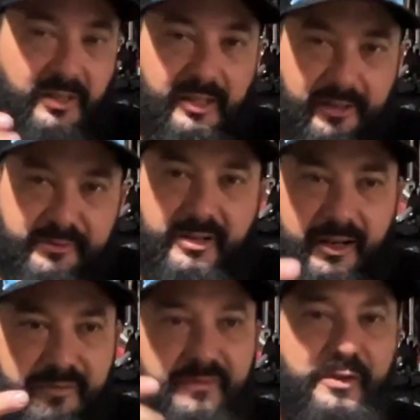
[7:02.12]
you can get your
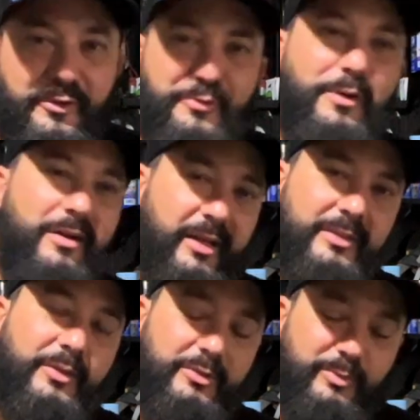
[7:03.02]
kind of fingers around and
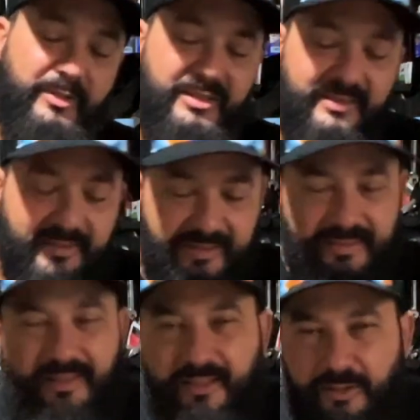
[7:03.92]
get those spins. It's
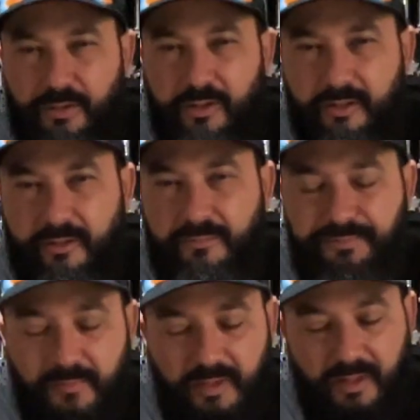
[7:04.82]
a little harder
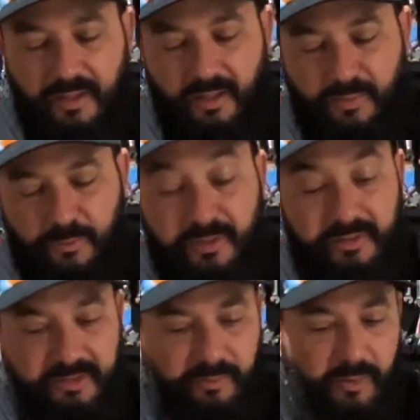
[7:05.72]
with
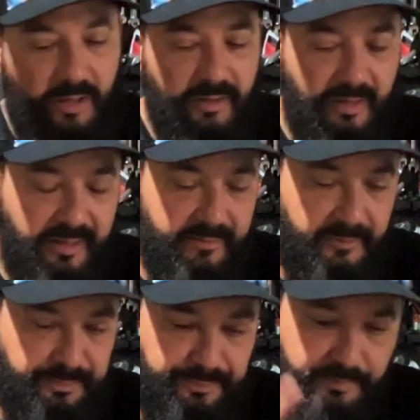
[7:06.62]
the smaller
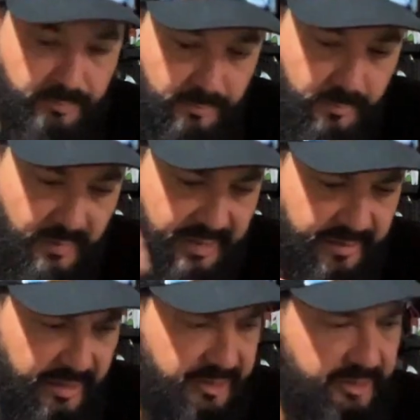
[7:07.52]
lever. And
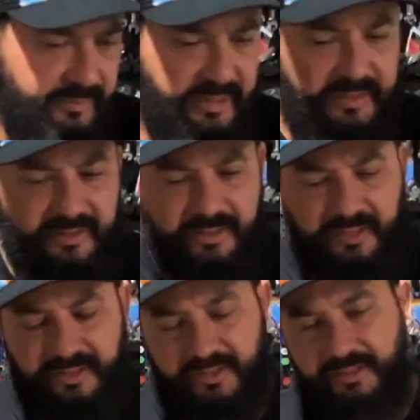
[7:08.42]
then I should make a
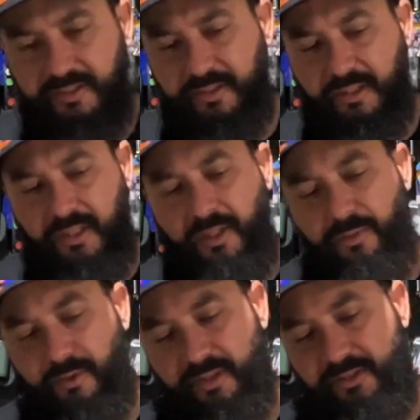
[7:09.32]
suggestion here.
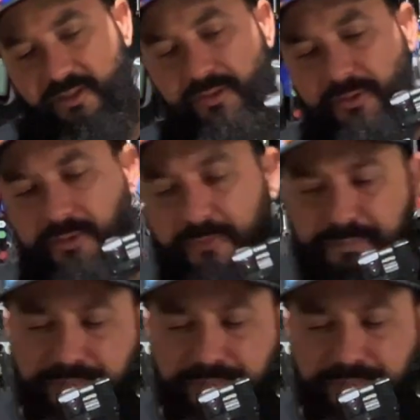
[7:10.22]
When you